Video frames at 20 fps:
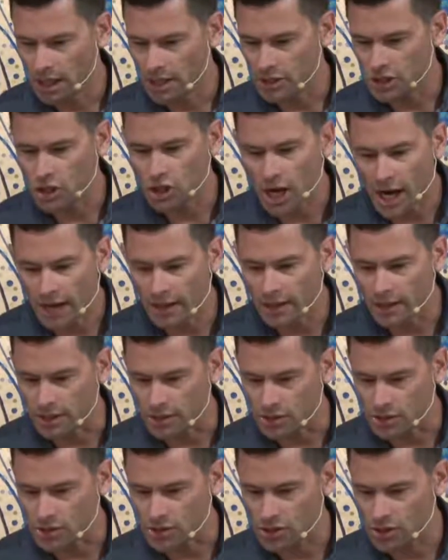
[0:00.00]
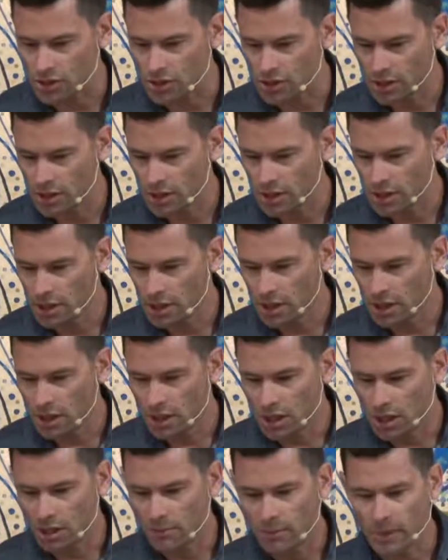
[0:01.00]
challenge
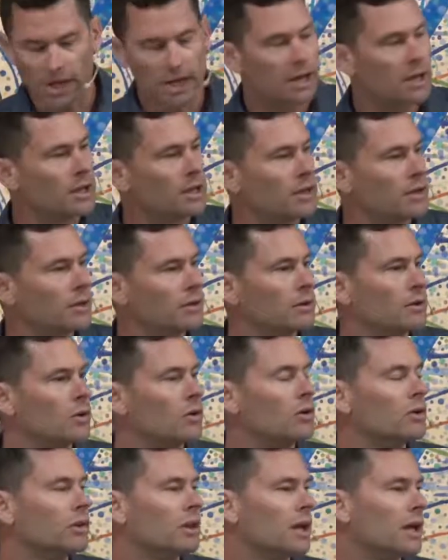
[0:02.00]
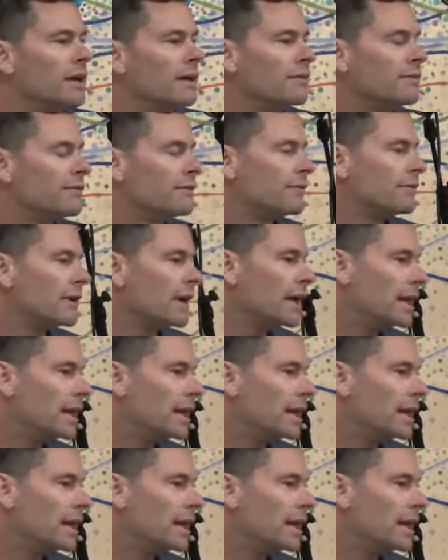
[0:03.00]
on my own life.